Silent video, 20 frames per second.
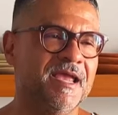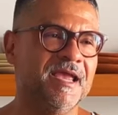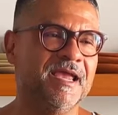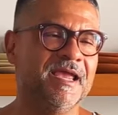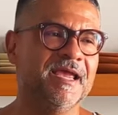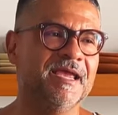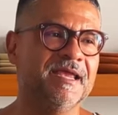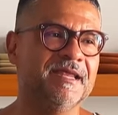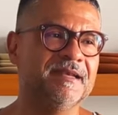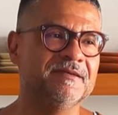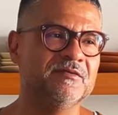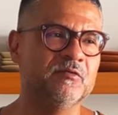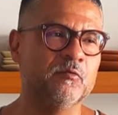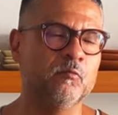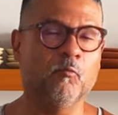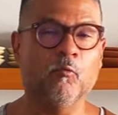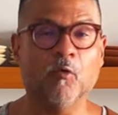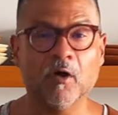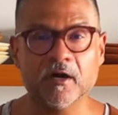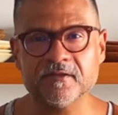
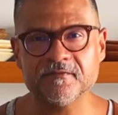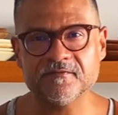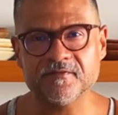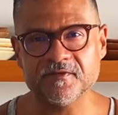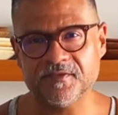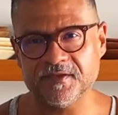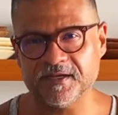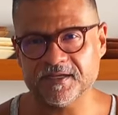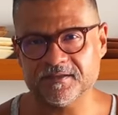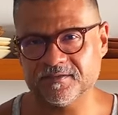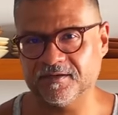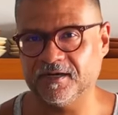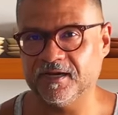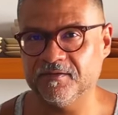And one of the things that